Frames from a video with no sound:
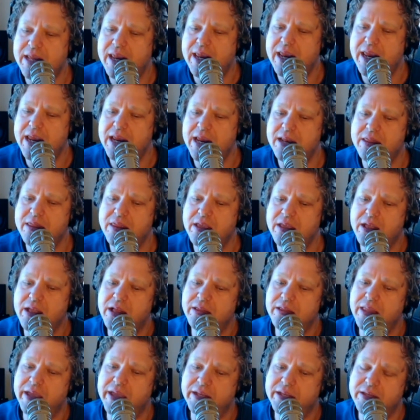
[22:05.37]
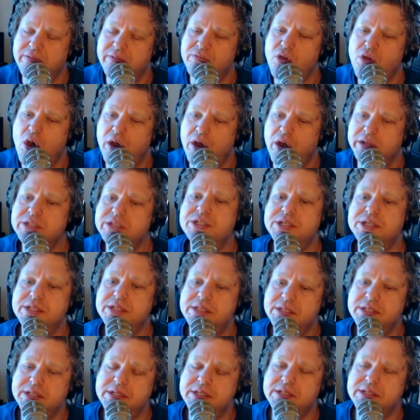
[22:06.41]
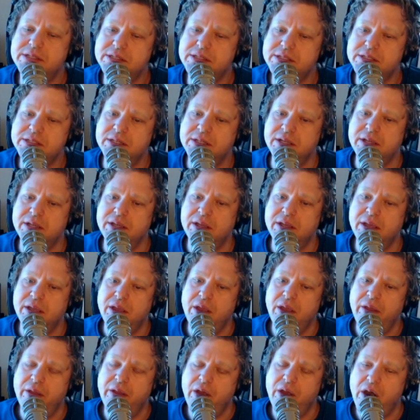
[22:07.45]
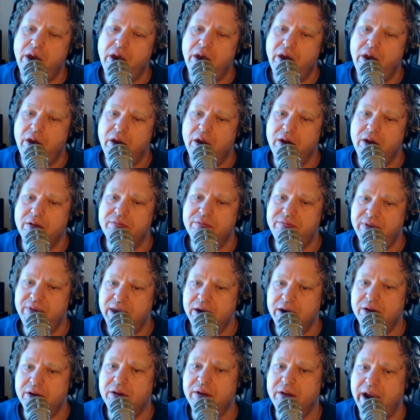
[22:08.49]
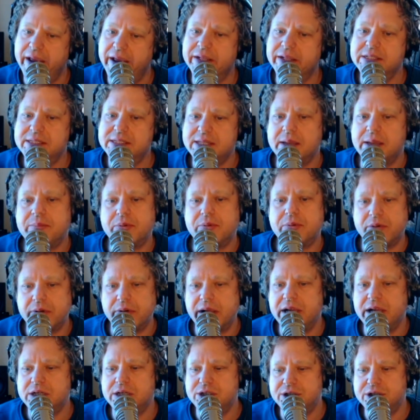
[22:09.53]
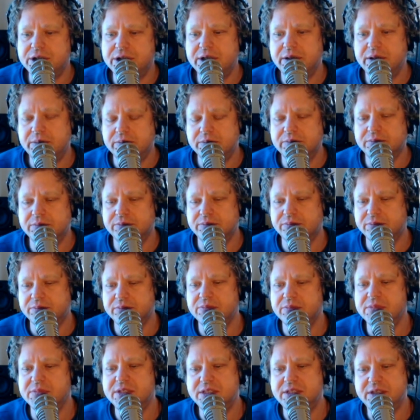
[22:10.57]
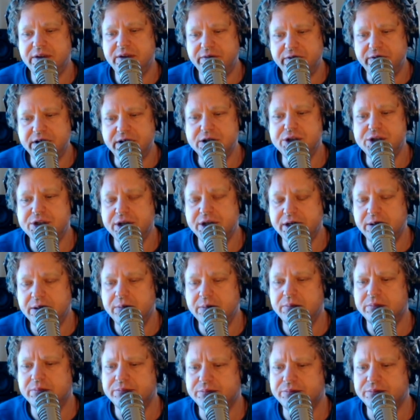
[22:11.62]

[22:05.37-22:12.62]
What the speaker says: in the collective consciousness are fear and separation, division.